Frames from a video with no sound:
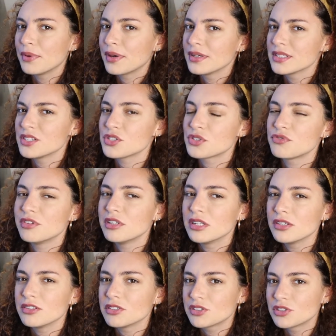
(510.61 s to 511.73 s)
because I just feel a
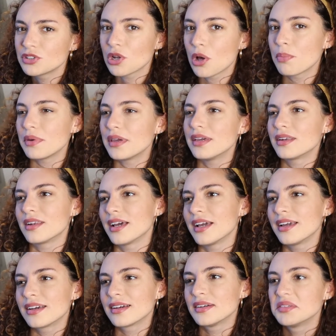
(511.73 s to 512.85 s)
little sloppy and
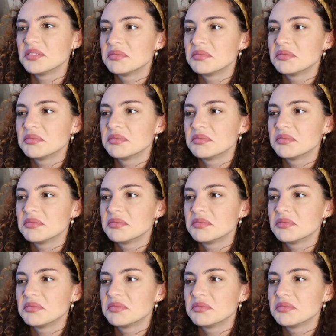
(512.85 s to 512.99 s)
like